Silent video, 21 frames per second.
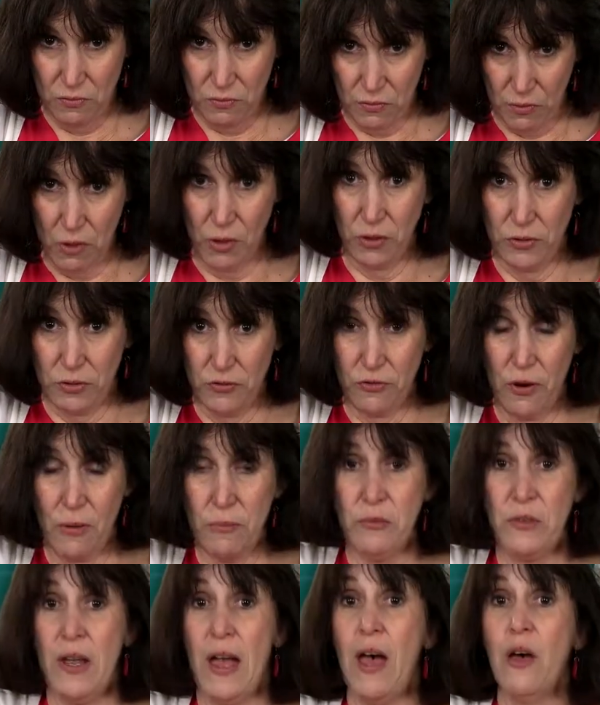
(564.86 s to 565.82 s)
all
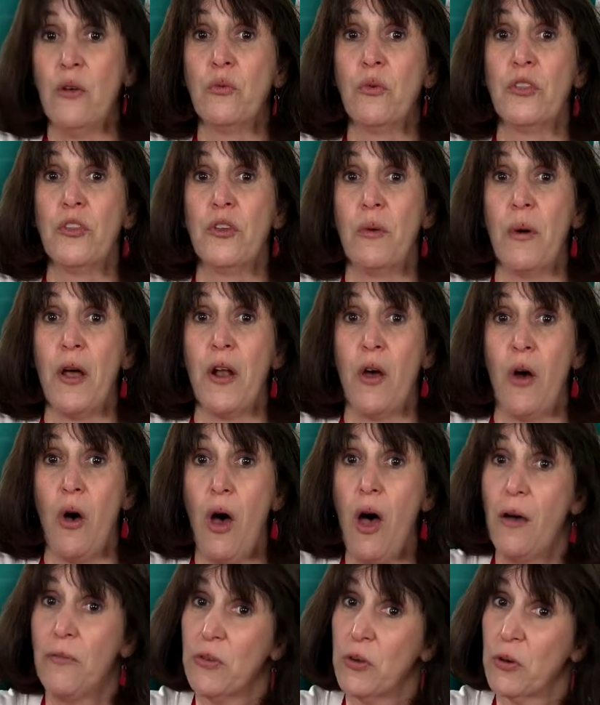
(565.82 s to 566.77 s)
strum down with you on
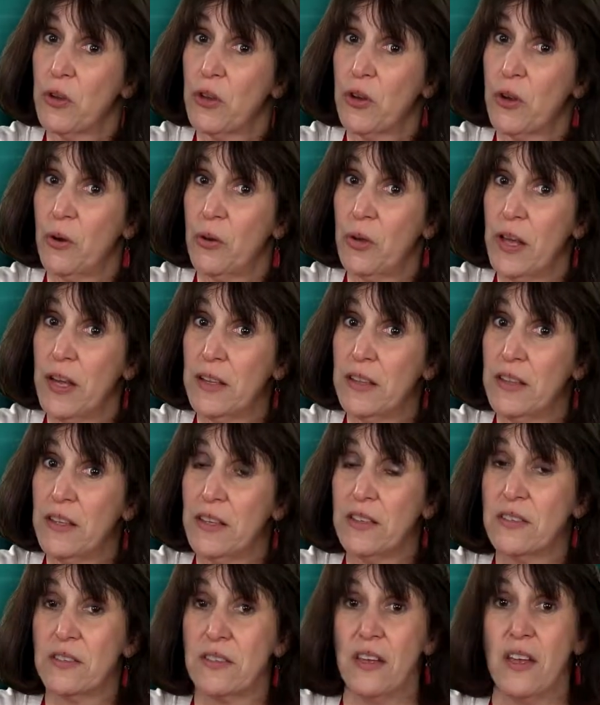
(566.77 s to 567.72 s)
off, you can go like
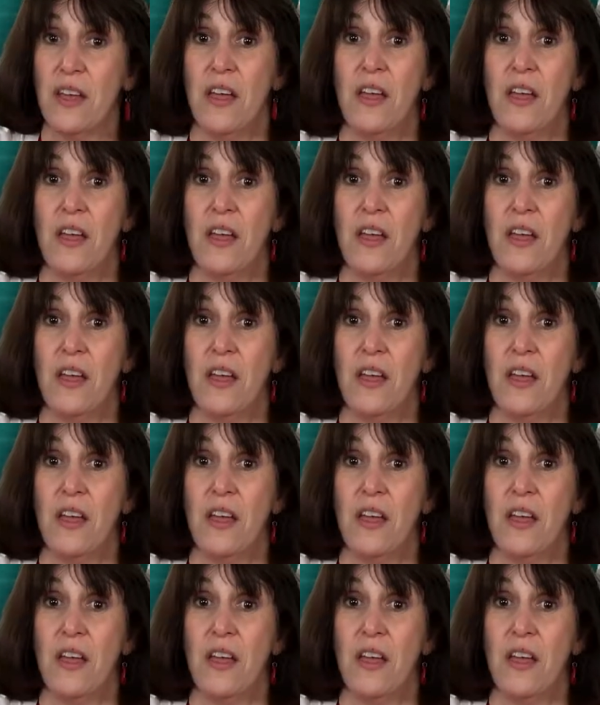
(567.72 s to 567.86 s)
this.